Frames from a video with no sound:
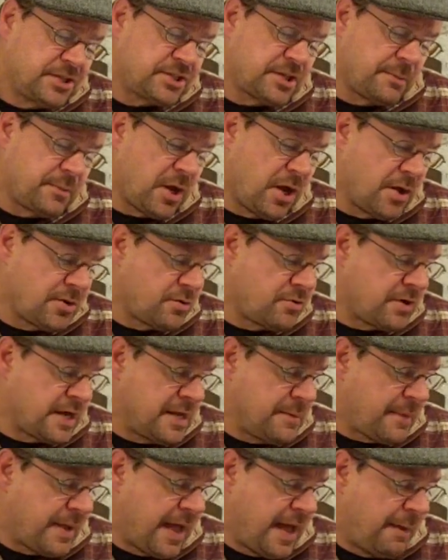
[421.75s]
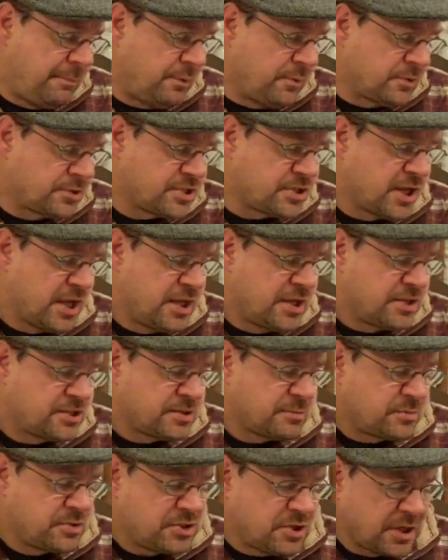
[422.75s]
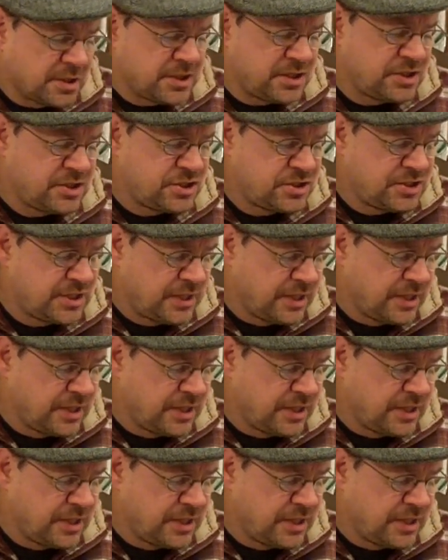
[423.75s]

some unripe apples, some Turkish